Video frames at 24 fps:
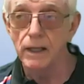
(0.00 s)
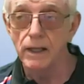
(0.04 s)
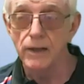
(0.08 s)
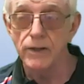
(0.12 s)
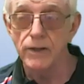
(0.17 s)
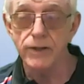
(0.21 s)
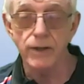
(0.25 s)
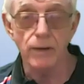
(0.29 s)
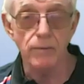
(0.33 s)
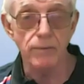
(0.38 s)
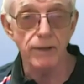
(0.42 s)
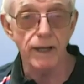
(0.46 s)

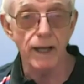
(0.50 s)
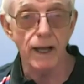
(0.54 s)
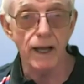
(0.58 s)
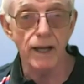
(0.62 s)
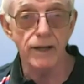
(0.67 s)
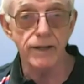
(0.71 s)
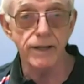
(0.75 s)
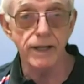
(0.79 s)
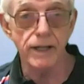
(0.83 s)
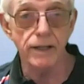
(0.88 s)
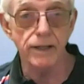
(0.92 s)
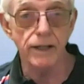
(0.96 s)
Some
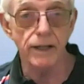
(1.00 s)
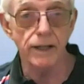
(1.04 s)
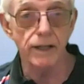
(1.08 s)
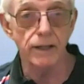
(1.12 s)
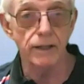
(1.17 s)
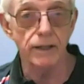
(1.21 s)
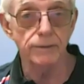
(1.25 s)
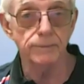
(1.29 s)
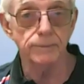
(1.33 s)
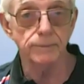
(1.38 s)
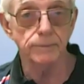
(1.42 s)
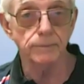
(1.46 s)
guys here that
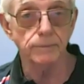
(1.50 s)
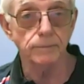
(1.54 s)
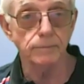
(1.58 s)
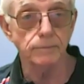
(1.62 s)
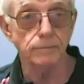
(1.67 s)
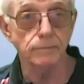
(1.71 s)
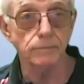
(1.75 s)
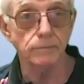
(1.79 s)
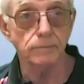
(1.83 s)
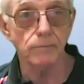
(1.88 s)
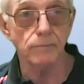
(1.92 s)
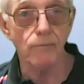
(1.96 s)
are
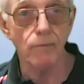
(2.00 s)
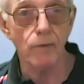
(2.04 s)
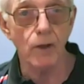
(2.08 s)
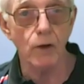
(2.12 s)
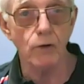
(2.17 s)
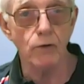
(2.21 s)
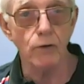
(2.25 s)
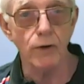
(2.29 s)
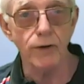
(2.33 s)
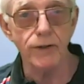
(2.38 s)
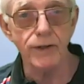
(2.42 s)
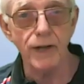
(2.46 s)

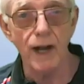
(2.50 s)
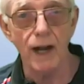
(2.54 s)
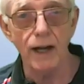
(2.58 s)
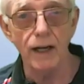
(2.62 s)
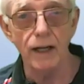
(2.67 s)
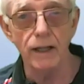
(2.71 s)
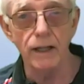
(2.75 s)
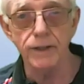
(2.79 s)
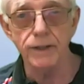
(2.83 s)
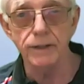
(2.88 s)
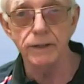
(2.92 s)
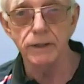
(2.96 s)

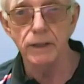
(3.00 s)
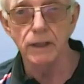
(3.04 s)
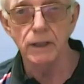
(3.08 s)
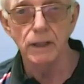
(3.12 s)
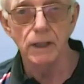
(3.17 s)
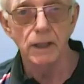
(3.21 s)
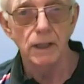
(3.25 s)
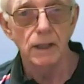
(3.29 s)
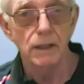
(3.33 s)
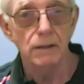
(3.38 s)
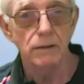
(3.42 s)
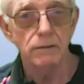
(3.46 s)
retired
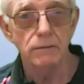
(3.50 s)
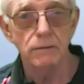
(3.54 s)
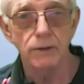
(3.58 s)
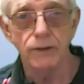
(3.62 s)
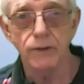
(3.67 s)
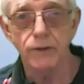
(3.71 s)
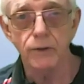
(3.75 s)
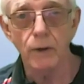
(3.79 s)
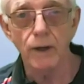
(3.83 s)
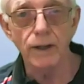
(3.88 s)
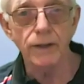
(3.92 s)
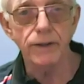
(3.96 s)

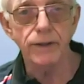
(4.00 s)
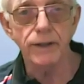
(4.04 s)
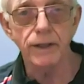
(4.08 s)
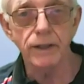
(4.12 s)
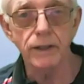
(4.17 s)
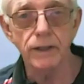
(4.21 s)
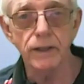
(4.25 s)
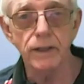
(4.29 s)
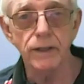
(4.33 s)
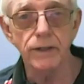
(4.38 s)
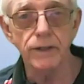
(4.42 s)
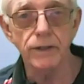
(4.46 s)
20
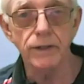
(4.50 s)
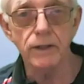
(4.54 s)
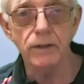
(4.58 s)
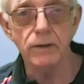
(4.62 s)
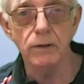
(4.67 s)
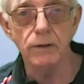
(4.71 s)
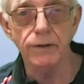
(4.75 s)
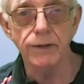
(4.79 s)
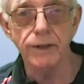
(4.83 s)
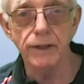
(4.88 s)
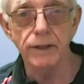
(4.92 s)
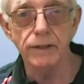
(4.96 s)
years
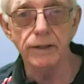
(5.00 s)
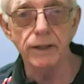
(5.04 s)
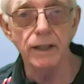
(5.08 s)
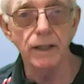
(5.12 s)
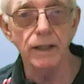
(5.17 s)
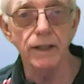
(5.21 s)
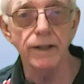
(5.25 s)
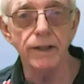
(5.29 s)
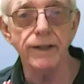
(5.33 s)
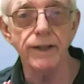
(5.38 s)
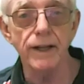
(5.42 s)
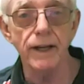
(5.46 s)
ago,
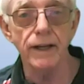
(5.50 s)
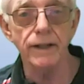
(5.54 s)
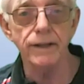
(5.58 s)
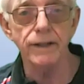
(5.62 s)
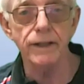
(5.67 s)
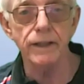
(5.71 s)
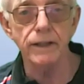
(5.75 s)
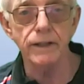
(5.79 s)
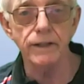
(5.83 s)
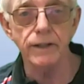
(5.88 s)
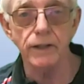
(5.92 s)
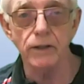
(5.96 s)
nearly 30
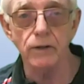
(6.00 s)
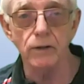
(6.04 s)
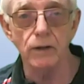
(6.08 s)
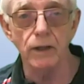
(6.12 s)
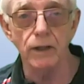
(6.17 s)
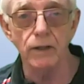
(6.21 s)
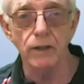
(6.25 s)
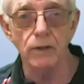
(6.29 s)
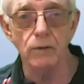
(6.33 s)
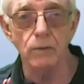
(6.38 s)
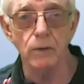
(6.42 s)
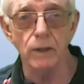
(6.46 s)
years ago,
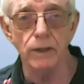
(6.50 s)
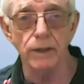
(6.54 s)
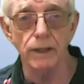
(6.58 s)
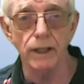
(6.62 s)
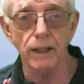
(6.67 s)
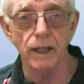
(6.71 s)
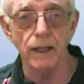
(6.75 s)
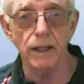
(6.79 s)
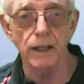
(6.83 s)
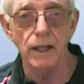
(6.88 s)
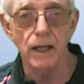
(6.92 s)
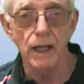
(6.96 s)
I know one
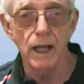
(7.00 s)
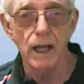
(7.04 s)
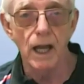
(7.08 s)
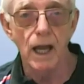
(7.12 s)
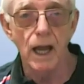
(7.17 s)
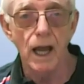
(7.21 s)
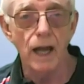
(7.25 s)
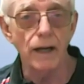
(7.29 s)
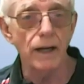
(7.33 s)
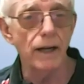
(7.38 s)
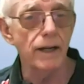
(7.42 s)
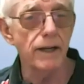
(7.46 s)
guy,
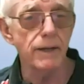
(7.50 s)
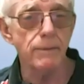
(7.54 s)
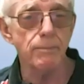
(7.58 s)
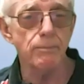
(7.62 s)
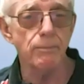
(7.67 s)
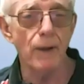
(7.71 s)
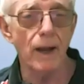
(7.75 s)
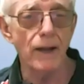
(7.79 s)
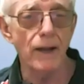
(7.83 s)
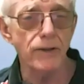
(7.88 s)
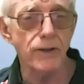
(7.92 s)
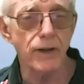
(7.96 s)
and his
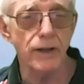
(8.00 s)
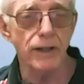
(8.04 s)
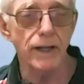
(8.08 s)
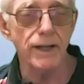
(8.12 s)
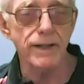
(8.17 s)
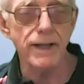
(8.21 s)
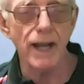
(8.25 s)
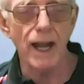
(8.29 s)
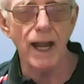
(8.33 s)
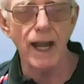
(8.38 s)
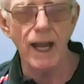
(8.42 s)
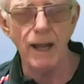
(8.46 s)
pension
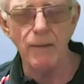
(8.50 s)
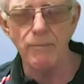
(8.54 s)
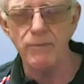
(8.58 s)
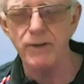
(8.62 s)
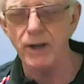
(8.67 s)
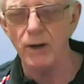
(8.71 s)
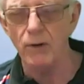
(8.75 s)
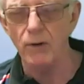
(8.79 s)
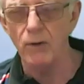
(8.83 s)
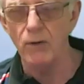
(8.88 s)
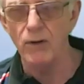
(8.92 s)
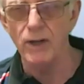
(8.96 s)
is
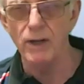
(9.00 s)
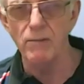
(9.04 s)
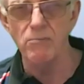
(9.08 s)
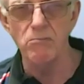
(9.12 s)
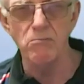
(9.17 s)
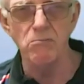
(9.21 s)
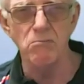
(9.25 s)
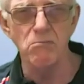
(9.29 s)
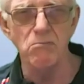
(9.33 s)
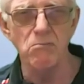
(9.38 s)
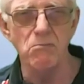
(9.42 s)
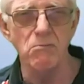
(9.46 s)
absolutely
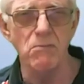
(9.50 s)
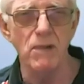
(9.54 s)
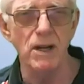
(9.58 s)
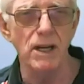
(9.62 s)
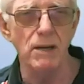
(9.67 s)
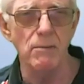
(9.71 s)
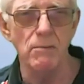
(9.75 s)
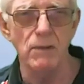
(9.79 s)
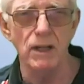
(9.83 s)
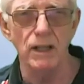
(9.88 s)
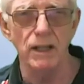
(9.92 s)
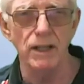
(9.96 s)

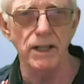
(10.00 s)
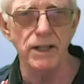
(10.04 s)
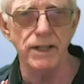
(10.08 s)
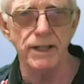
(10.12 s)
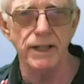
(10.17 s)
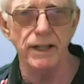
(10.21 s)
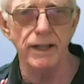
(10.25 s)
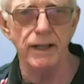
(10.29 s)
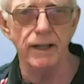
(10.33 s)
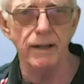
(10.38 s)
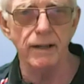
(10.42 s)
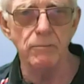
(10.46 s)

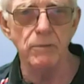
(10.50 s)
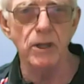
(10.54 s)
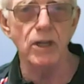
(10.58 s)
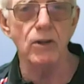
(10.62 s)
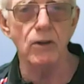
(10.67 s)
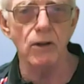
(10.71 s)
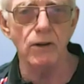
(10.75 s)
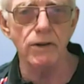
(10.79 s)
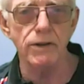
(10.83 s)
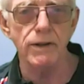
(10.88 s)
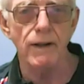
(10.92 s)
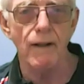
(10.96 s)
minimalistic
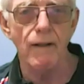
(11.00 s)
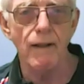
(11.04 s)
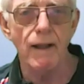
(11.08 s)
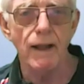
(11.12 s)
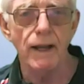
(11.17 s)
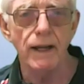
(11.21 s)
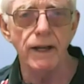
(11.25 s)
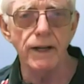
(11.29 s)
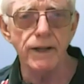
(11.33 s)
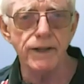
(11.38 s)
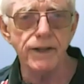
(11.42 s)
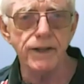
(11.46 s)
because
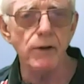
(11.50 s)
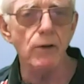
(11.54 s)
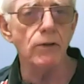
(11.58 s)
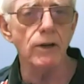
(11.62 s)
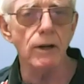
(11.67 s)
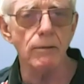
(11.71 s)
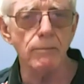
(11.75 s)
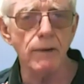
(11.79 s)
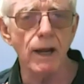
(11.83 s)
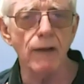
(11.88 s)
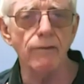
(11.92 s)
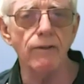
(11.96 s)
he sold
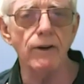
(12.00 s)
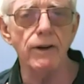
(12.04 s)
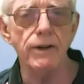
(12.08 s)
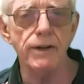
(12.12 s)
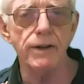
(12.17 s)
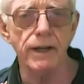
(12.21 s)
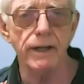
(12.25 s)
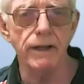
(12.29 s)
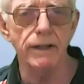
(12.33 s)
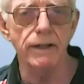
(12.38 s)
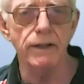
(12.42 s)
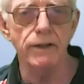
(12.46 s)
up
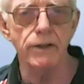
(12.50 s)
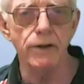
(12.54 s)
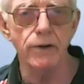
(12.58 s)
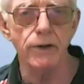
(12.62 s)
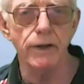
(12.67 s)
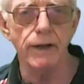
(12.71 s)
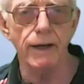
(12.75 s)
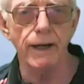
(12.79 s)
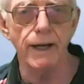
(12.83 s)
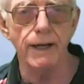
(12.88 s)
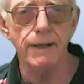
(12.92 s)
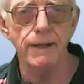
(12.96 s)
everything in the
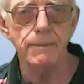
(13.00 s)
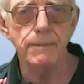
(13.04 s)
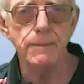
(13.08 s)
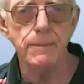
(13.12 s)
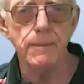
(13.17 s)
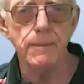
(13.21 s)
UK